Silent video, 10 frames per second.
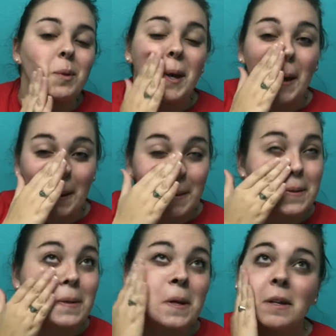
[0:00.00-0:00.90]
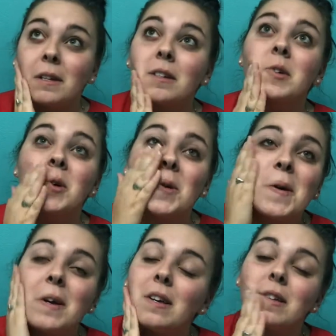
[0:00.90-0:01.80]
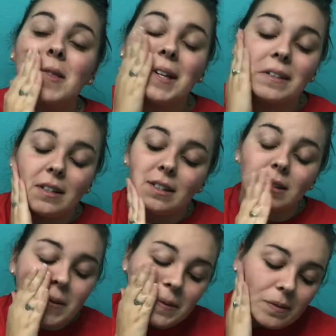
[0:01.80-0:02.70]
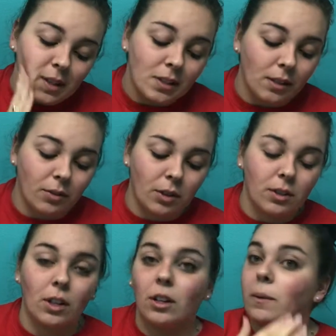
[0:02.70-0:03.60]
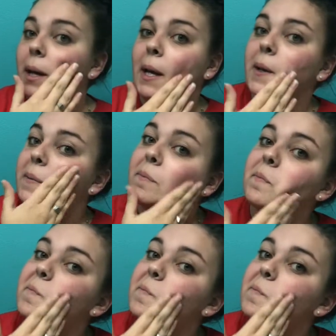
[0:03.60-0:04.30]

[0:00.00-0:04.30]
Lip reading: because this stuff goes a long way.